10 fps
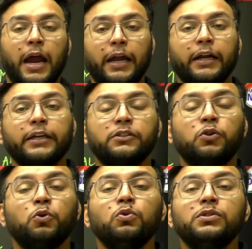and it is
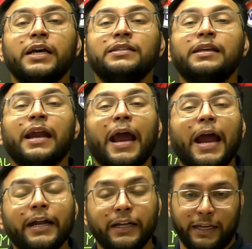used as an
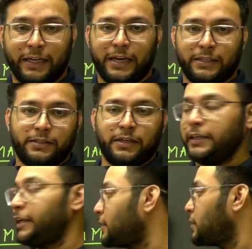anti-cancer.
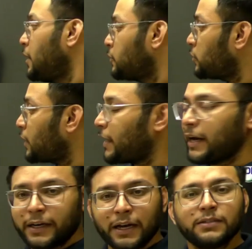Yes, so the
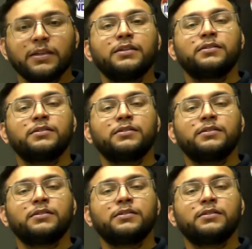correct answer is